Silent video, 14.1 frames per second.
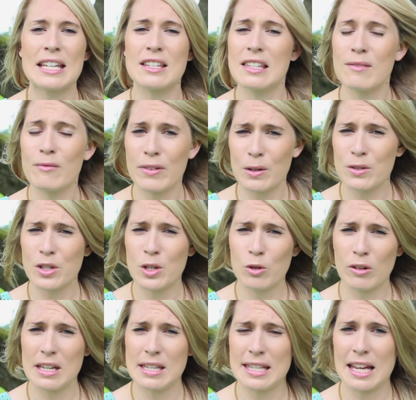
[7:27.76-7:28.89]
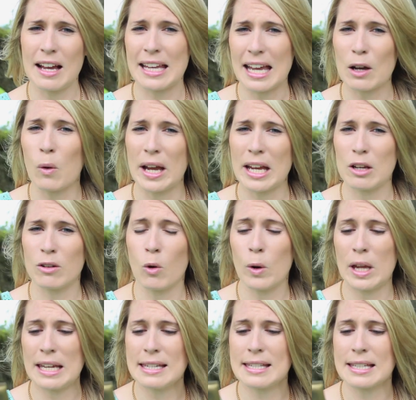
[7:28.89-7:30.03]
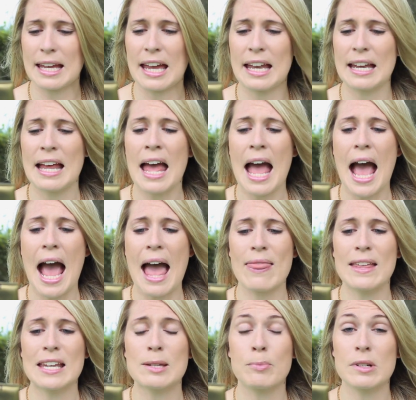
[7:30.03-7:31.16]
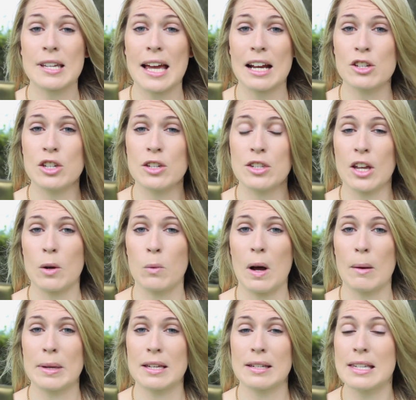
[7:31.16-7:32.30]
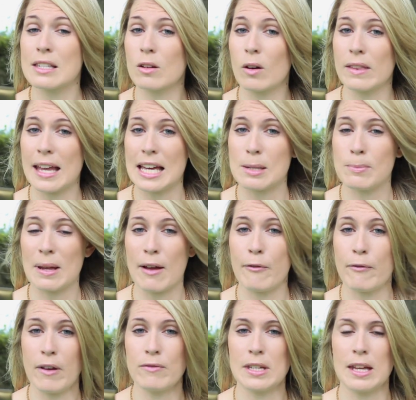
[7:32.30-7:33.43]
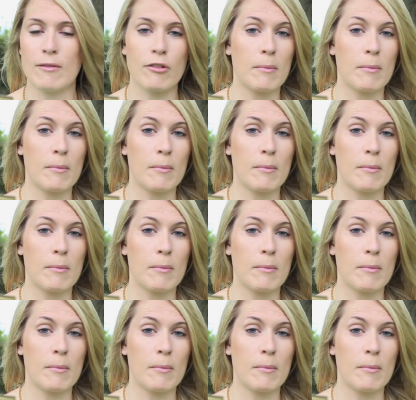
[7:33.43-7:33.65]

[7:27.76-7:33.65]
it doesn't feel too greasy, I get quite oily skin, and this protects you so well because it's got the SPF 50.